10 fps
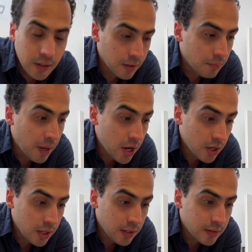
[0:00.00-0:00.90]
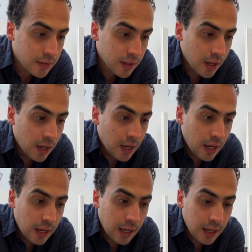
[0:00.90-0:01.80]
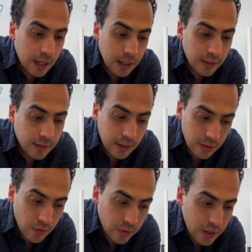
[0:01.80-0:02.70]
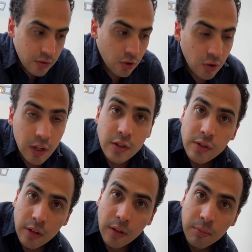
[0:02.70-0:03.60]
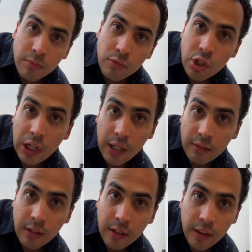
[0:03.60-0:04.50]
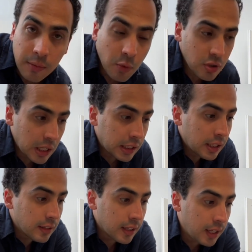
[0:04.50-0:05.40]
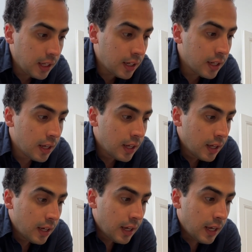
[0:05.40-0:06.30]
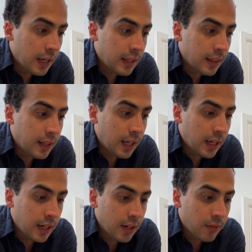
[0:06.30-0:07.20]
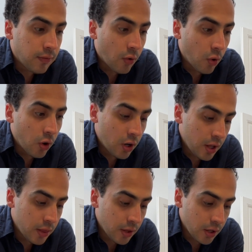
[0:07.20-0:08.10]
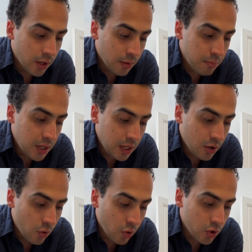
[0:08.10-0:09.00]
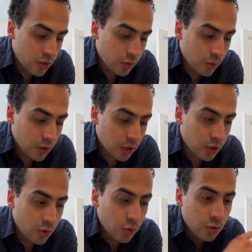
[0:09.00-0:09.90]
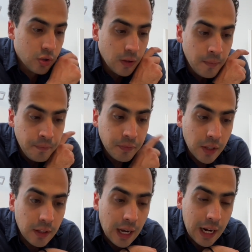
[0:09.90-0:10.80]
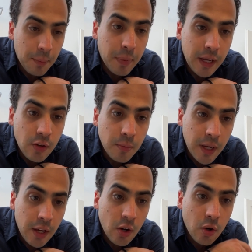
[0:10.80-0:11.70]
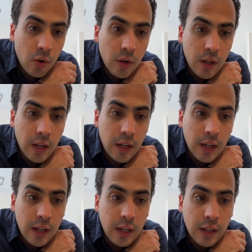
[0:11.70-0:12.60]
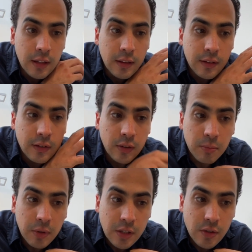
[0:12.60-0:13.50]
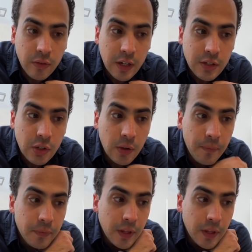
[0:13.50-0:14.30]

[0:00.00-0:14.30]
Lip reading: mayonnaise and queso fresco and some chile, I think most likely Tajín. And then for the mini corns we're gonna use the jalapeno mayo and some queso fresco,